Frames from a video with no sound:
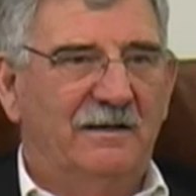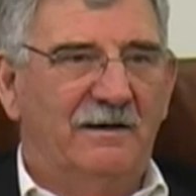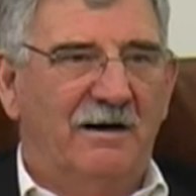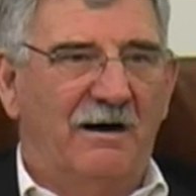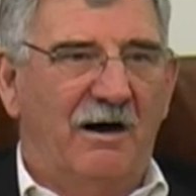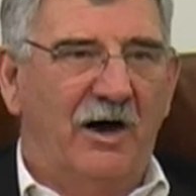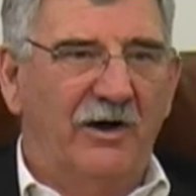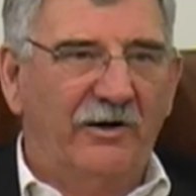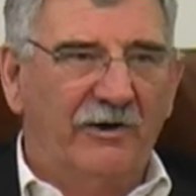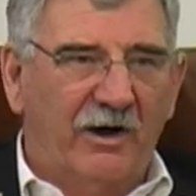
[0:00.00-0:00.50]

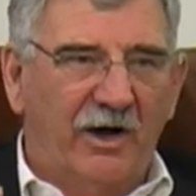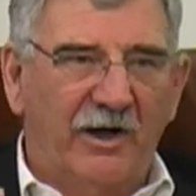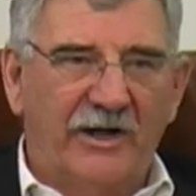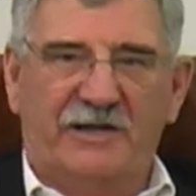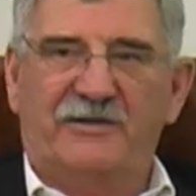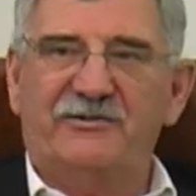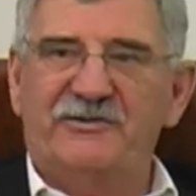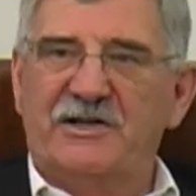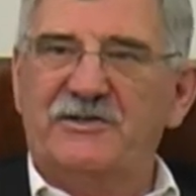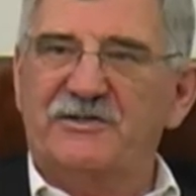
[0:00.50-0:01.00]
on
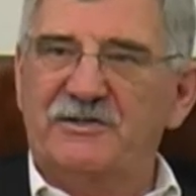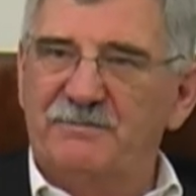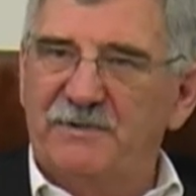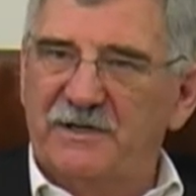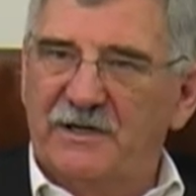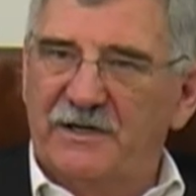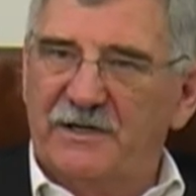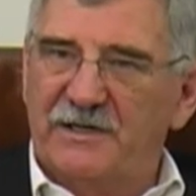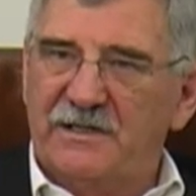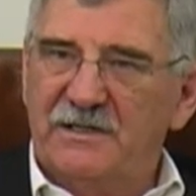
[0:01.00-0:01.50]

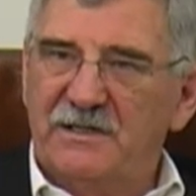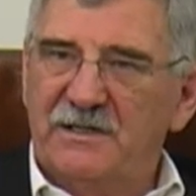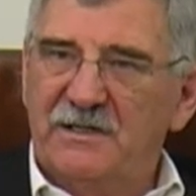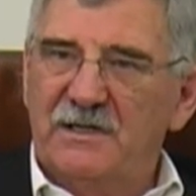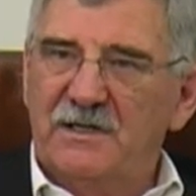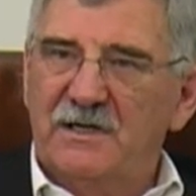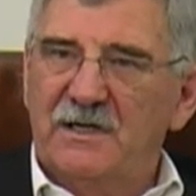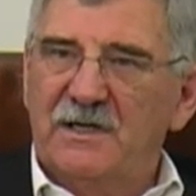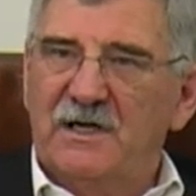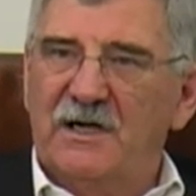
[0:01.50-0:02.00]
accessibility,
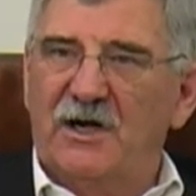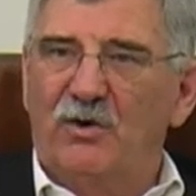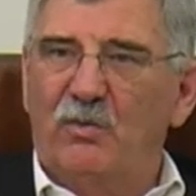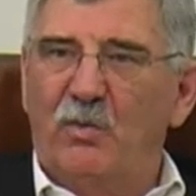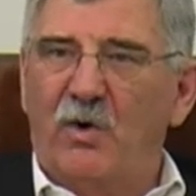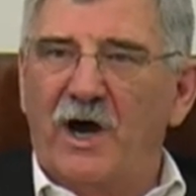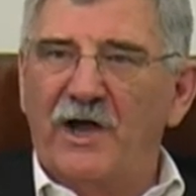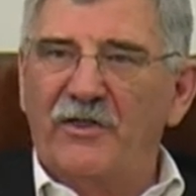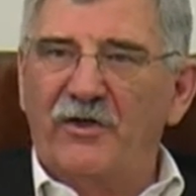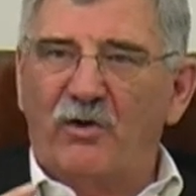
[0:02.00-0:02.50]

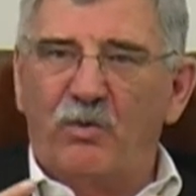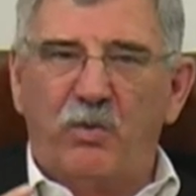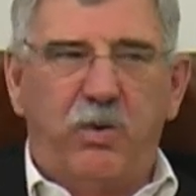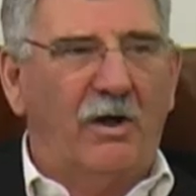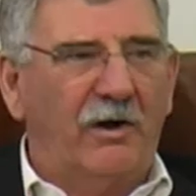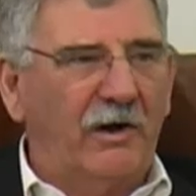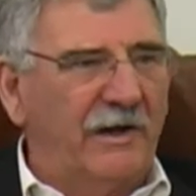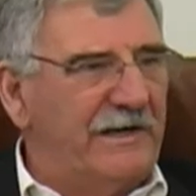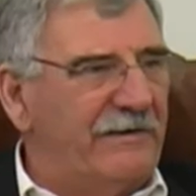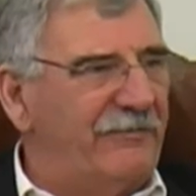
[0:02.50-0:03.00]
why the
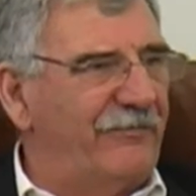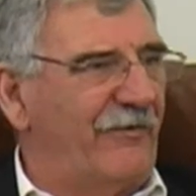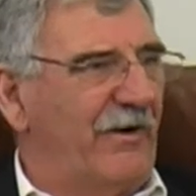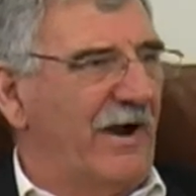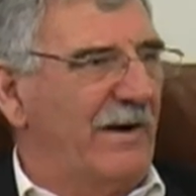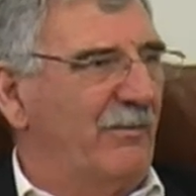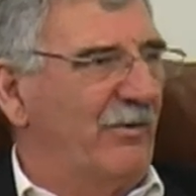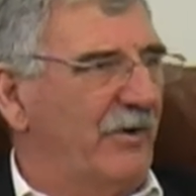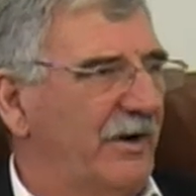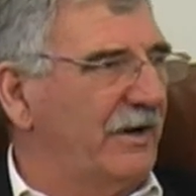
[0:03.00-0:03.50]
quality
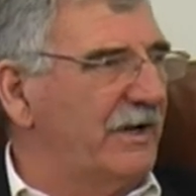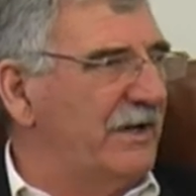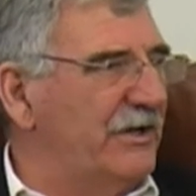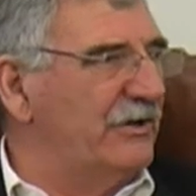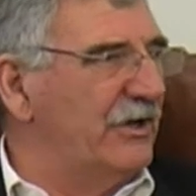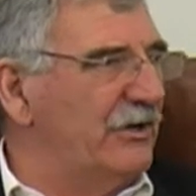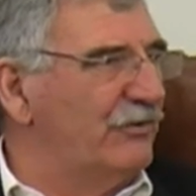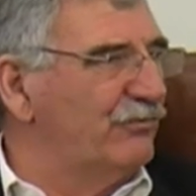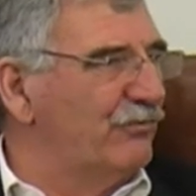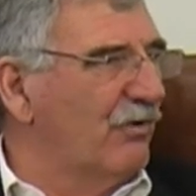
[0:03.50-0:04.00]
framework
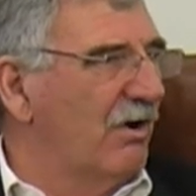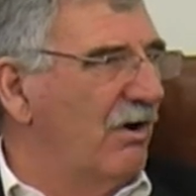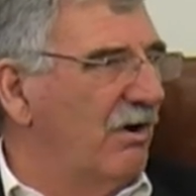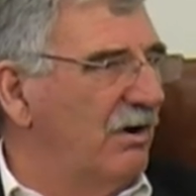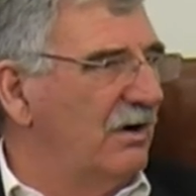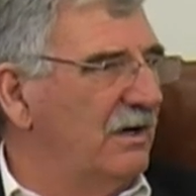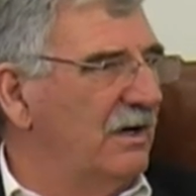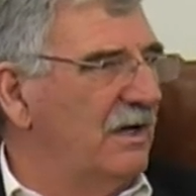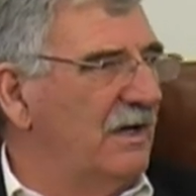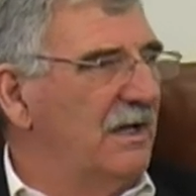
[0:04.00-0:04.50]
is wrong.
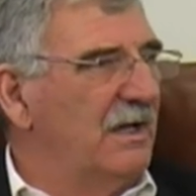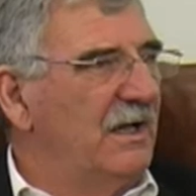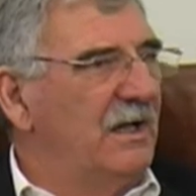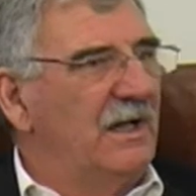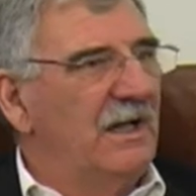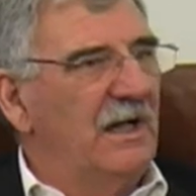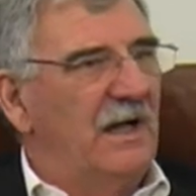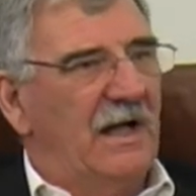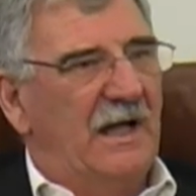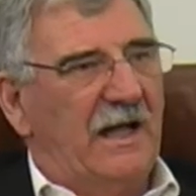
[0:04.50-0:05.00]

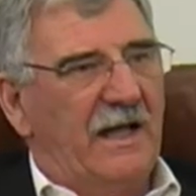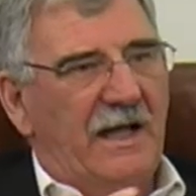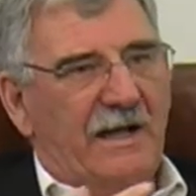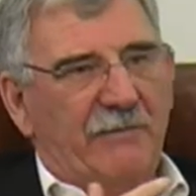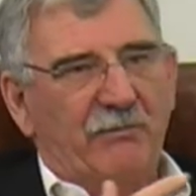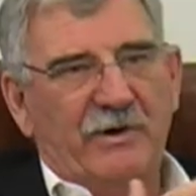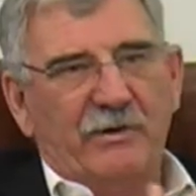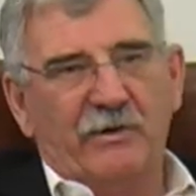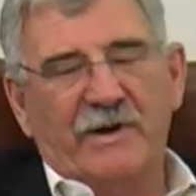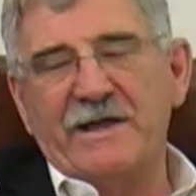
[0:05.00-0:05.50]
And
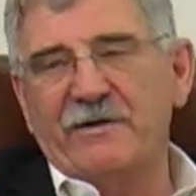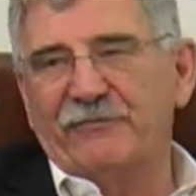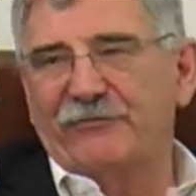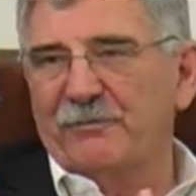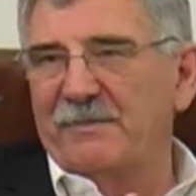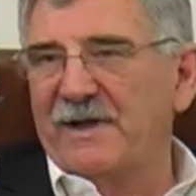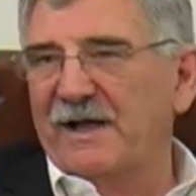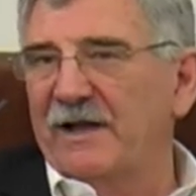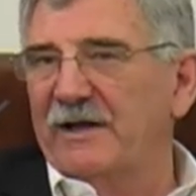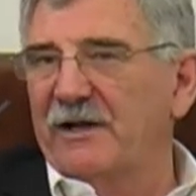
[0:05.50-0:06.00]
we'll hear from
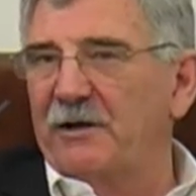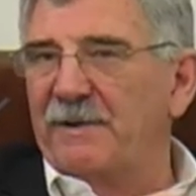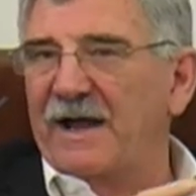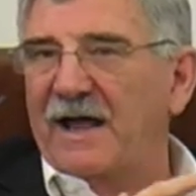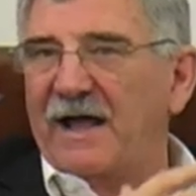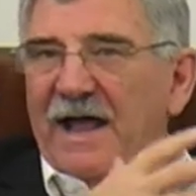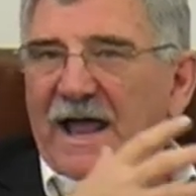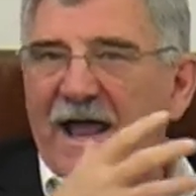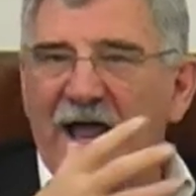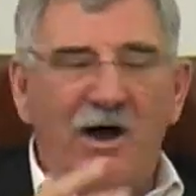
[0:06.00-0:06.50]
Ellen
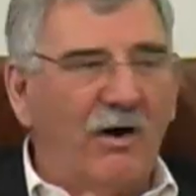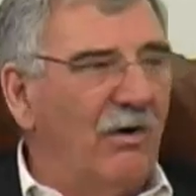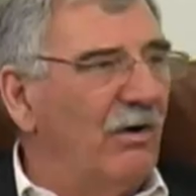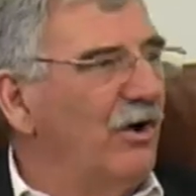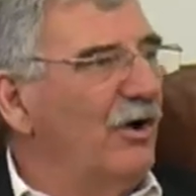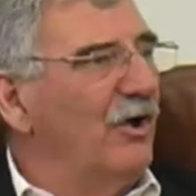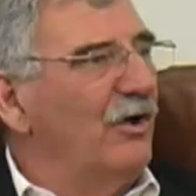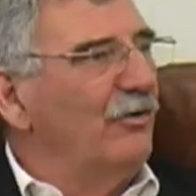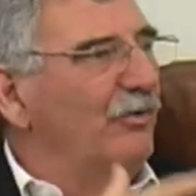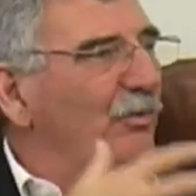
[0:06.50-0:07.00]
about how
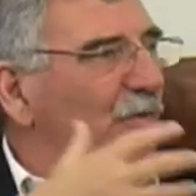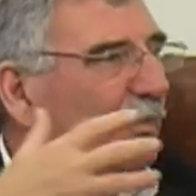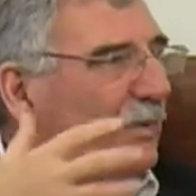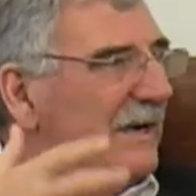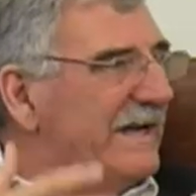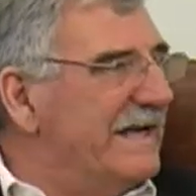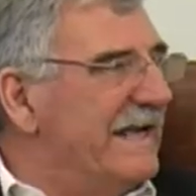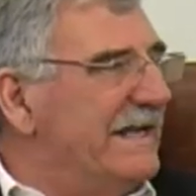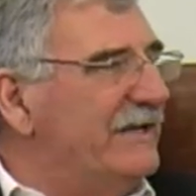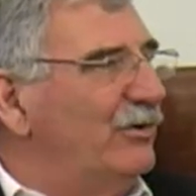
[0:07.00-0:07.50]
we
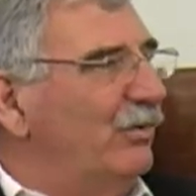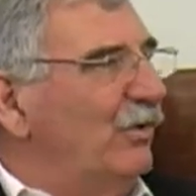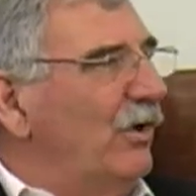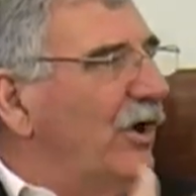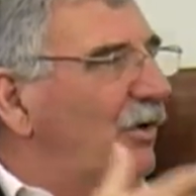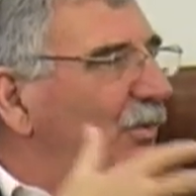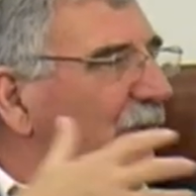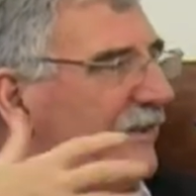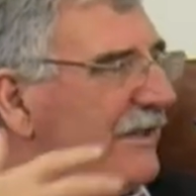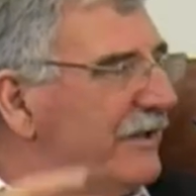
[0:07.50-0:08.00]
need to
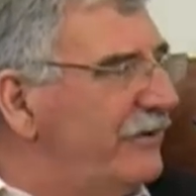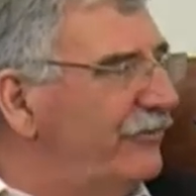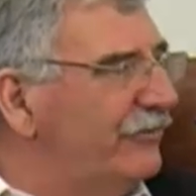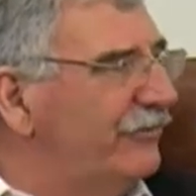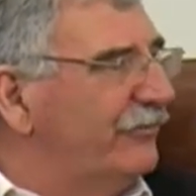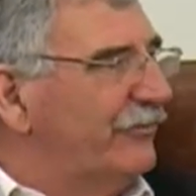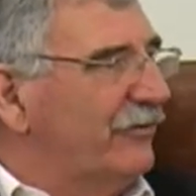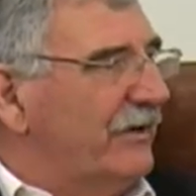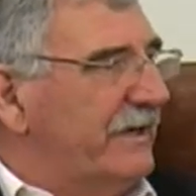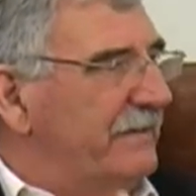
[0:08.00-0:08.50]
work with
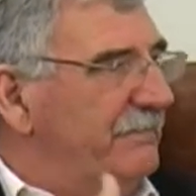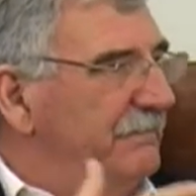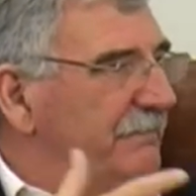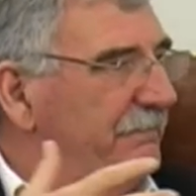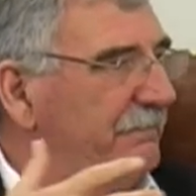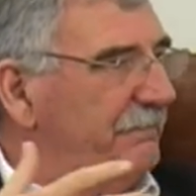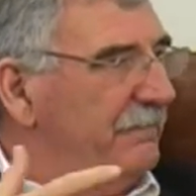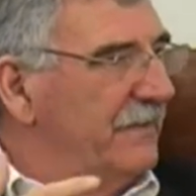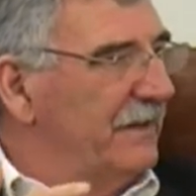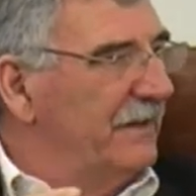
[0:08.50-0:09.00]
industry
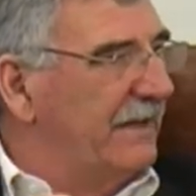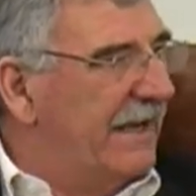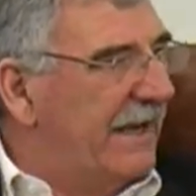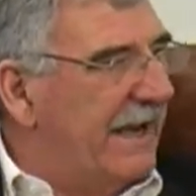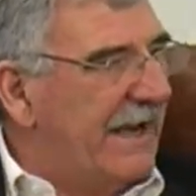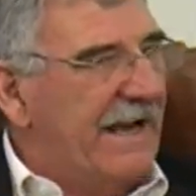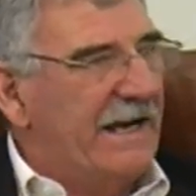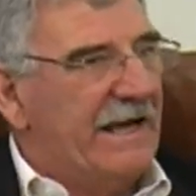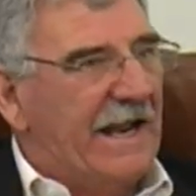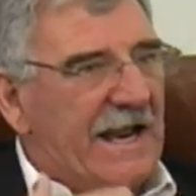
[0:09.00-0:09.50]

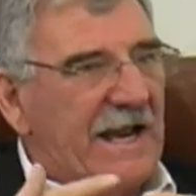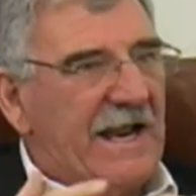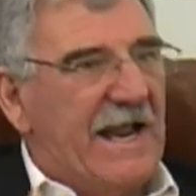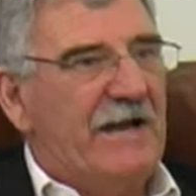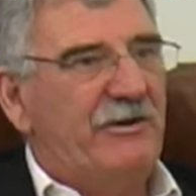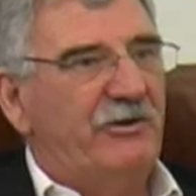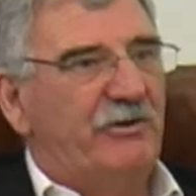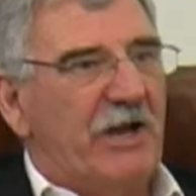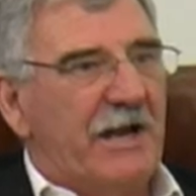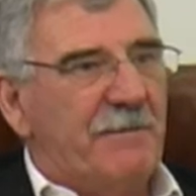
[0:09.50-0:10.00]

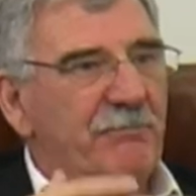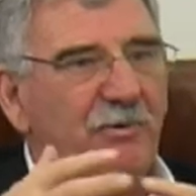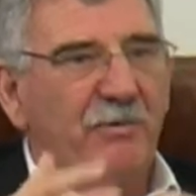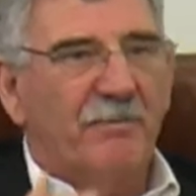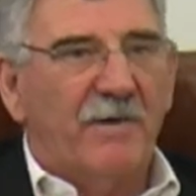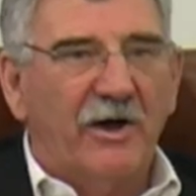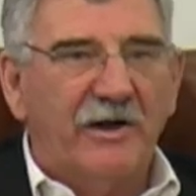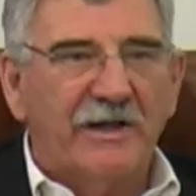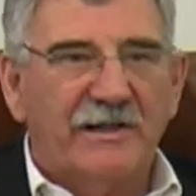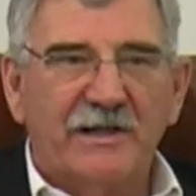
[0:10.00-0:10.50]
in
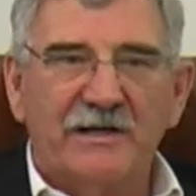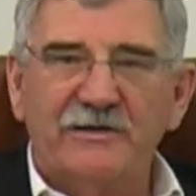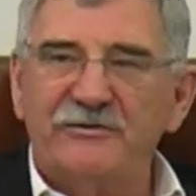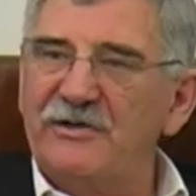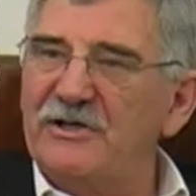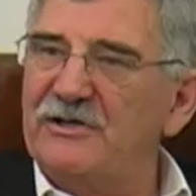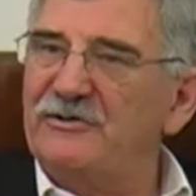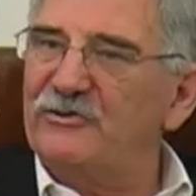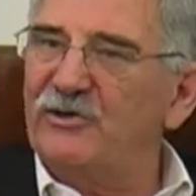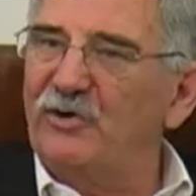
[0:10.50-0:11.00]
promoting these
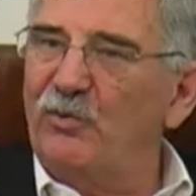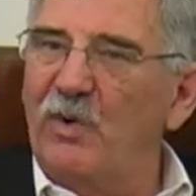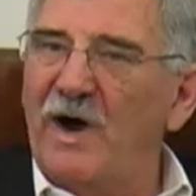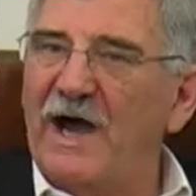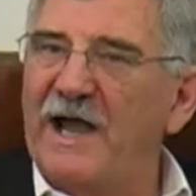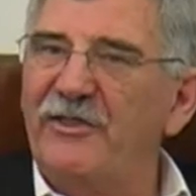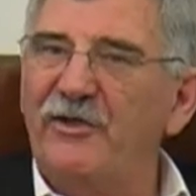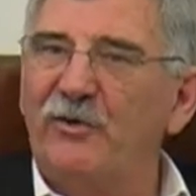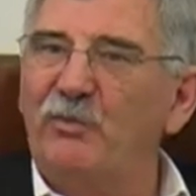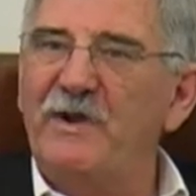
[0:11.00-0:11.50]
things in a
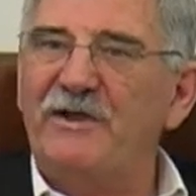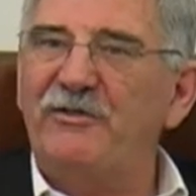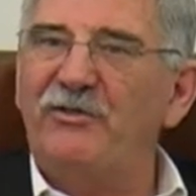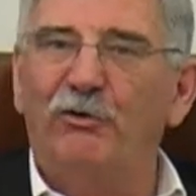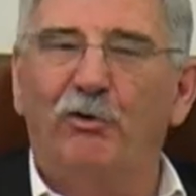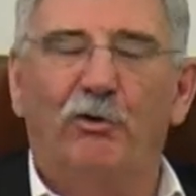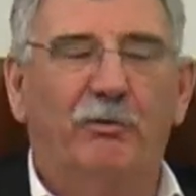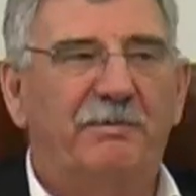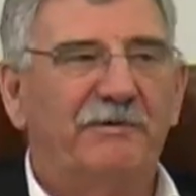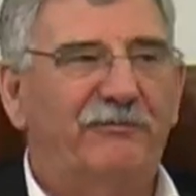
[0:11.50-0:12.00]
way that we
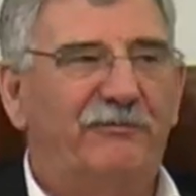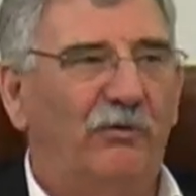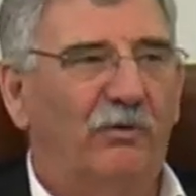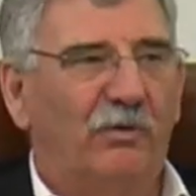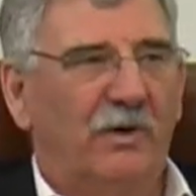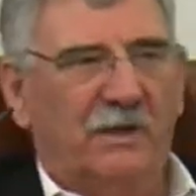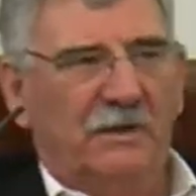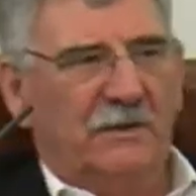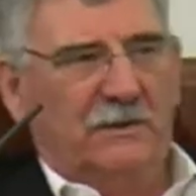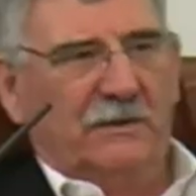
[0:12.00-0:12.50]
thought before,